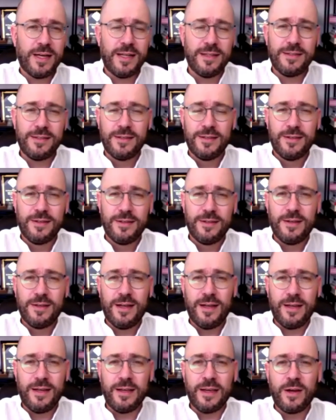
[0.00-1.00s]
that.
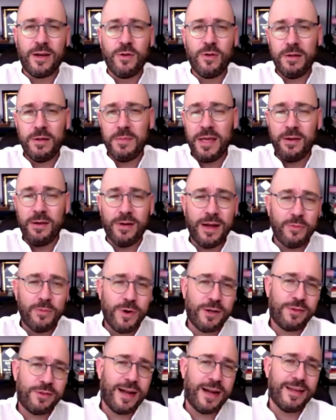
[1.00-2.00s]
we eh, do our me, best.
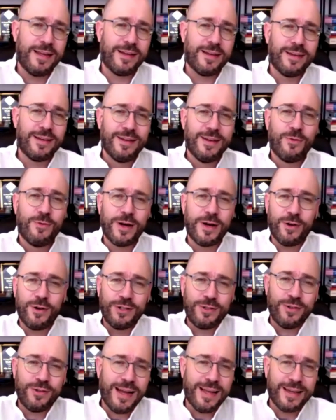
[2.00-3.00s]
We're trying. We're all
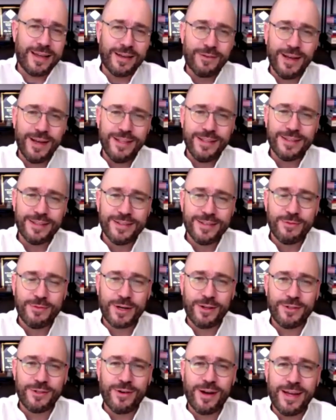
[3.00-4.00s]
trying, right?
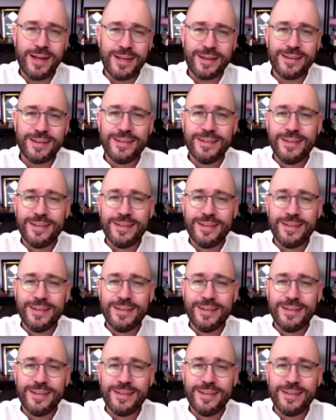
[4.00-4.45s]
We're all trying.